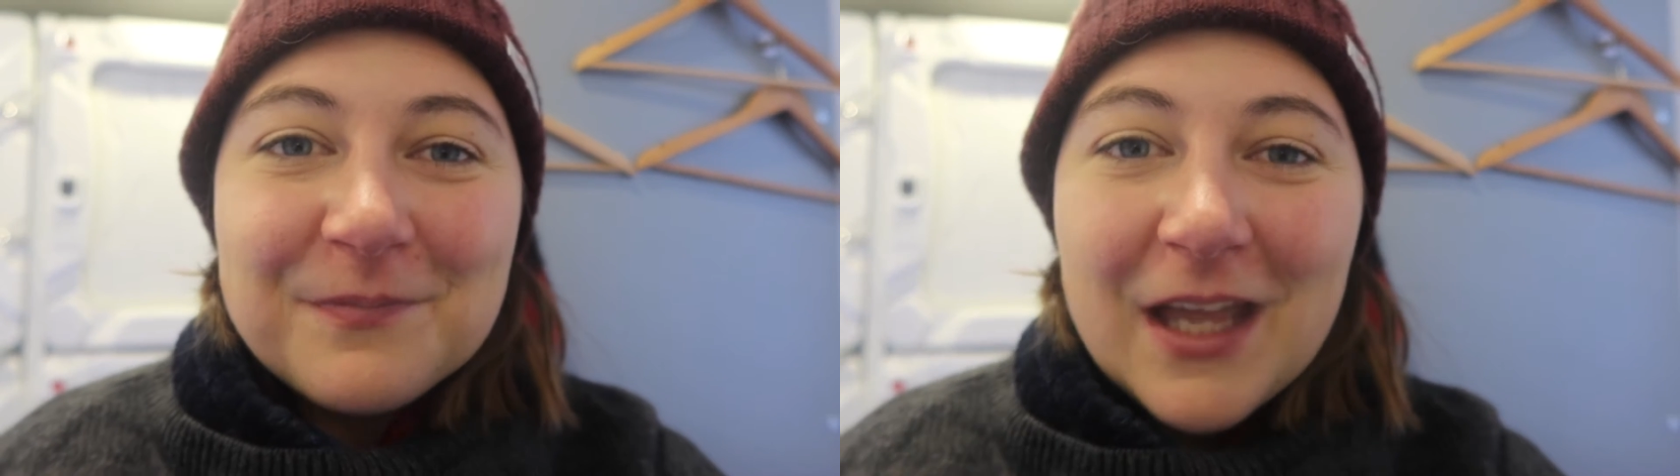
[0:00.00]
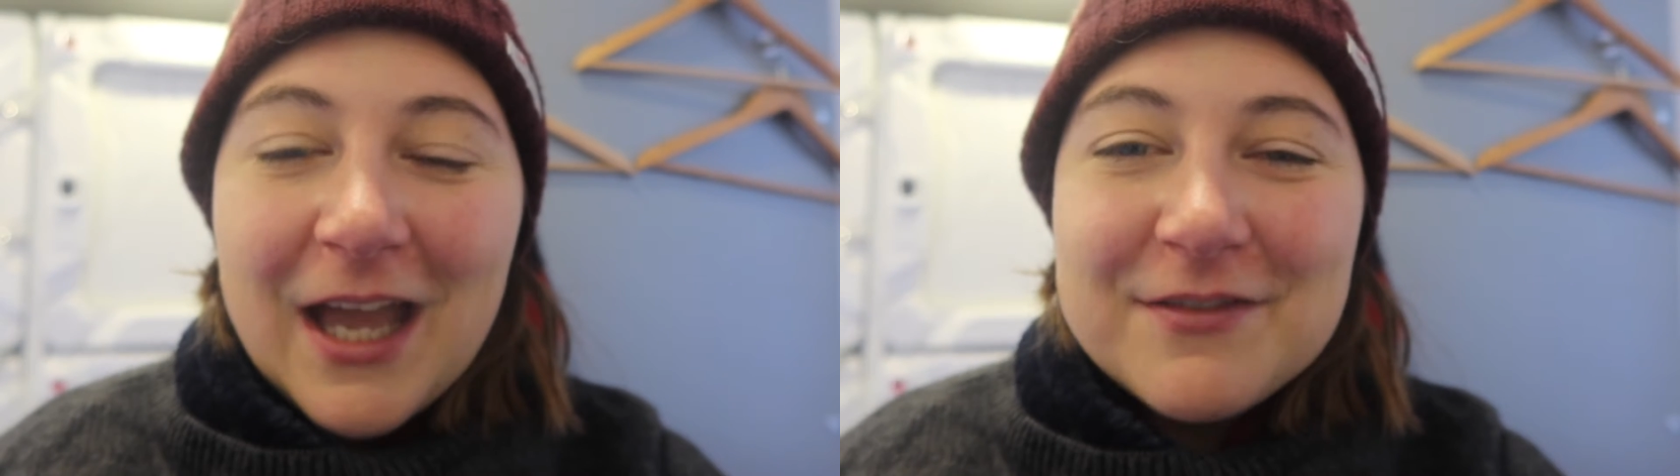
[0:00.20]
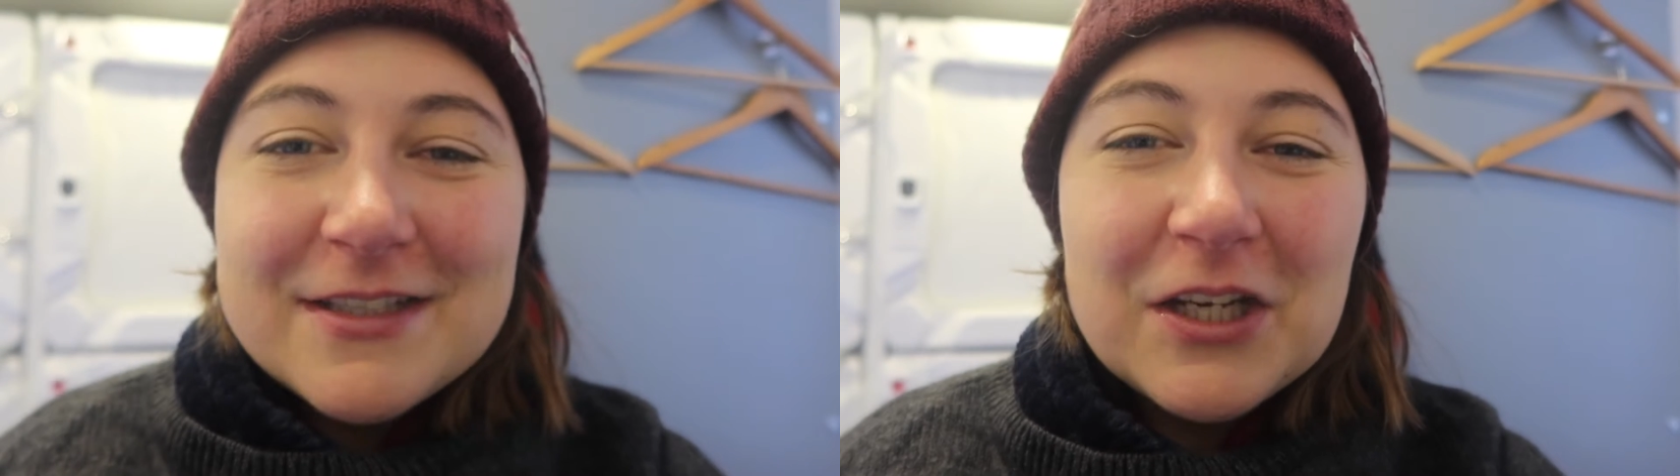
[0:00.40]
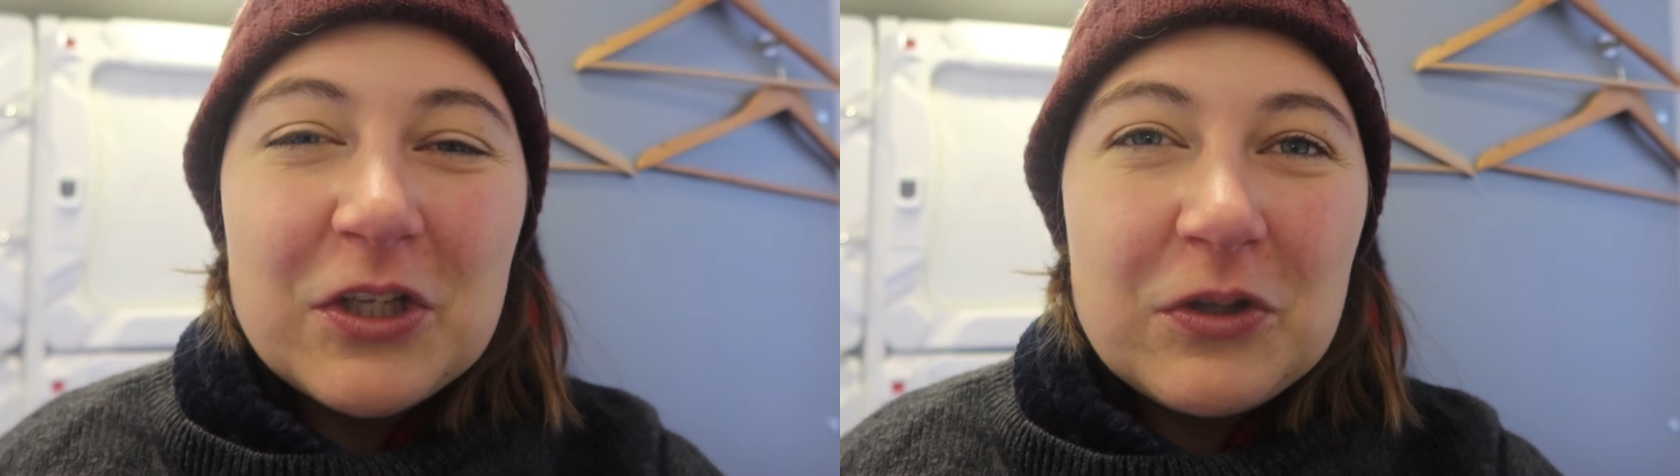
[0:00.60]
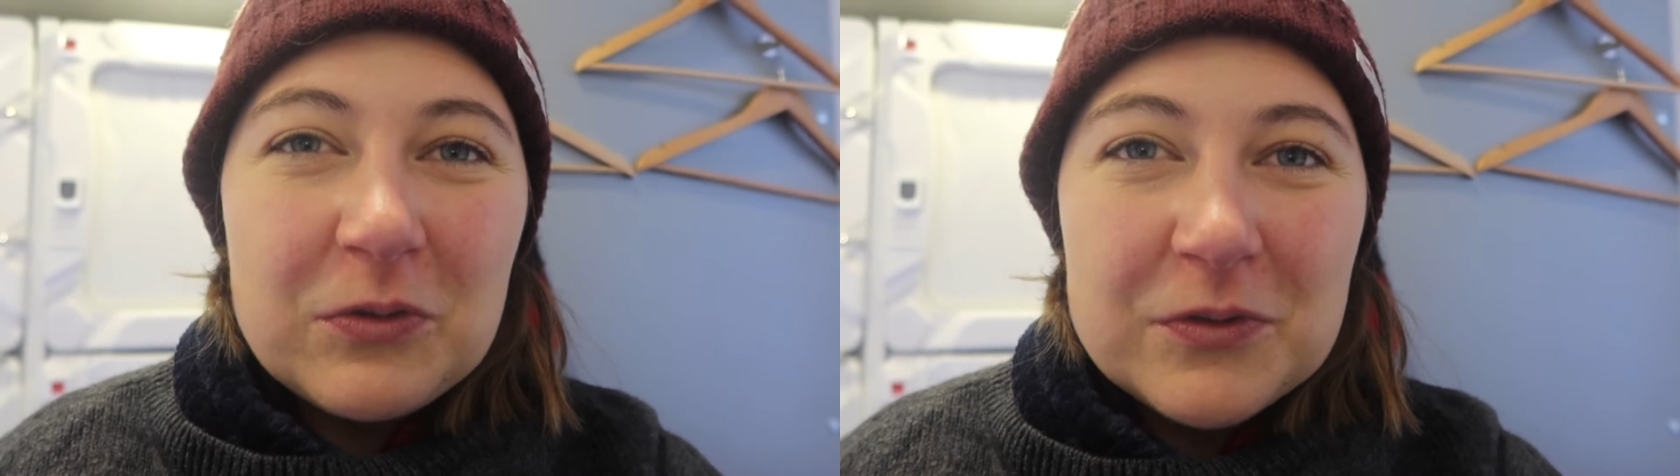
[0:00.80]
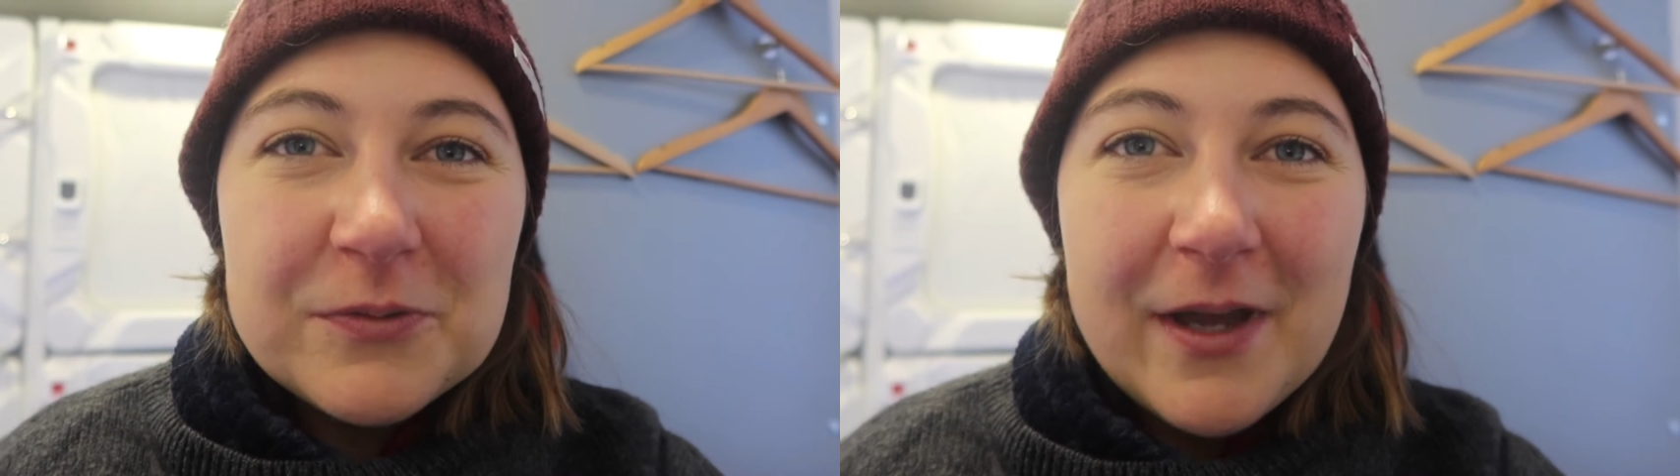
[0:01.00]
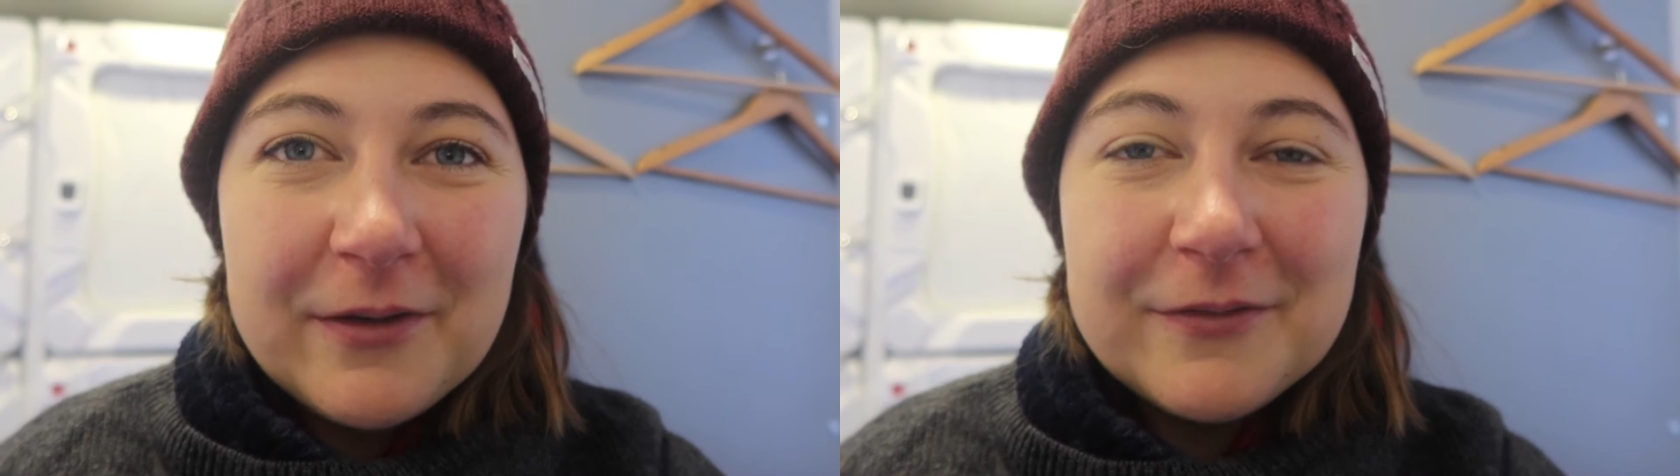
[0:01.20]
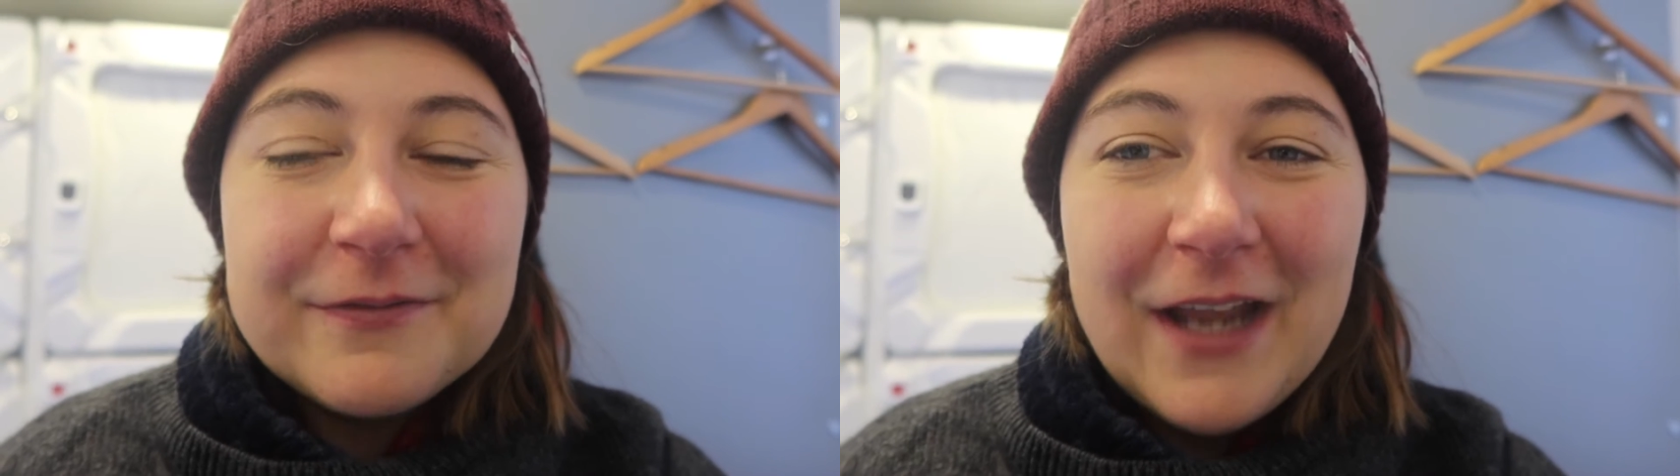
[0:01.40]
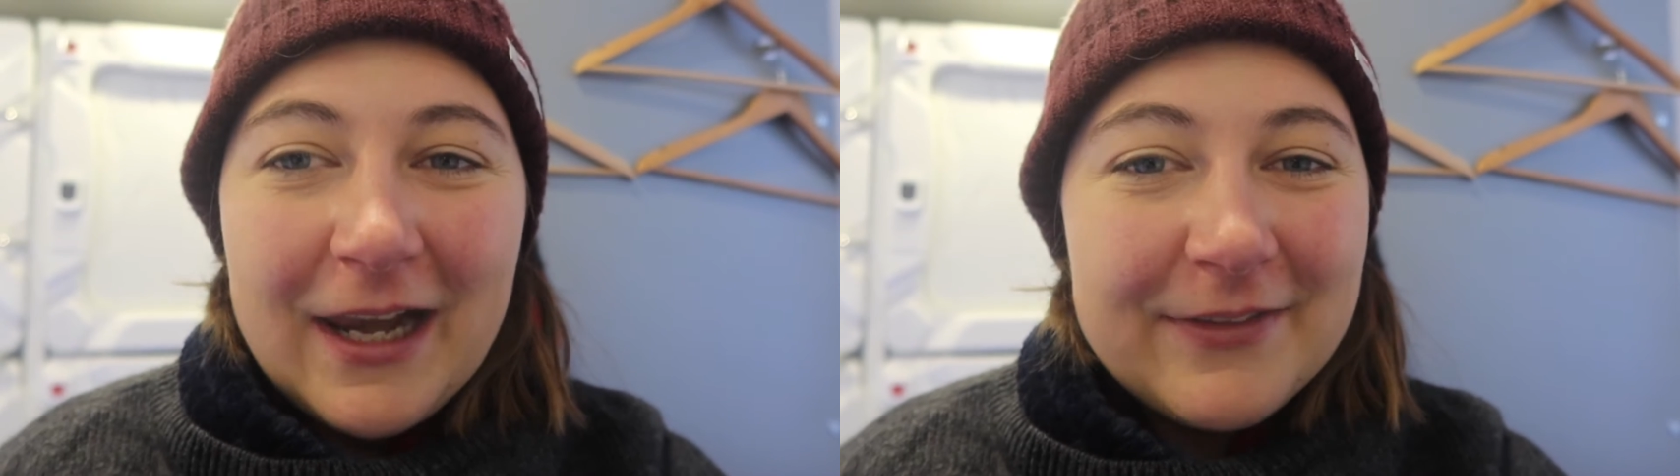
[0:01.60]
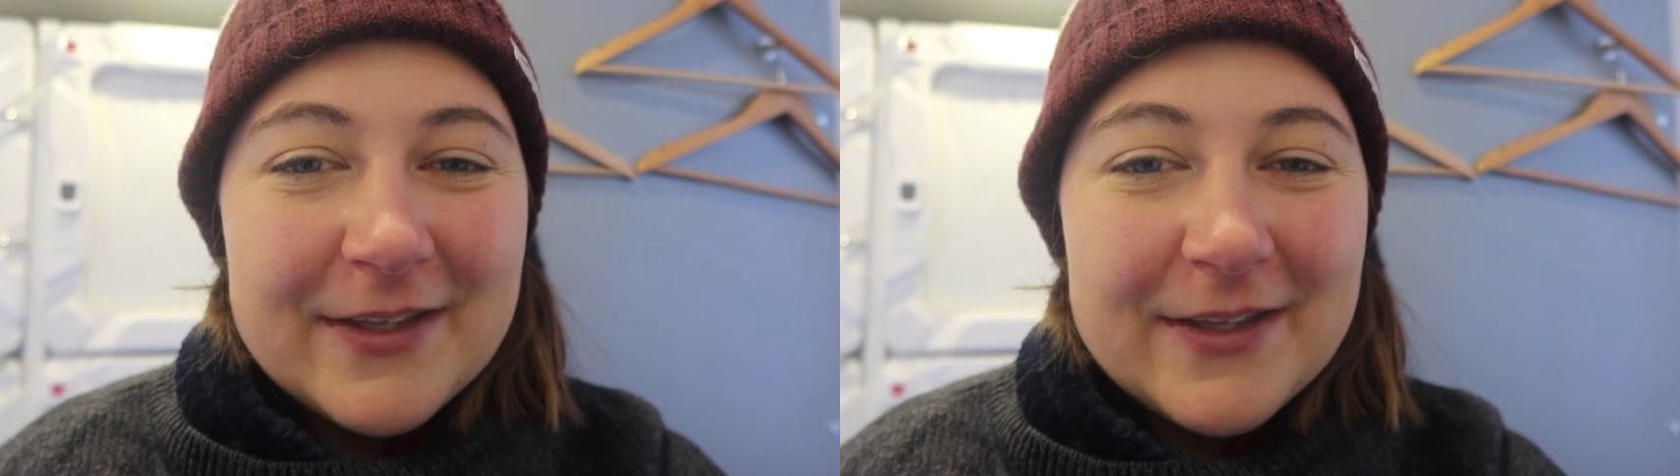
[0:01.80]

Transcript: I haven't seen a huge amount of Tallinn.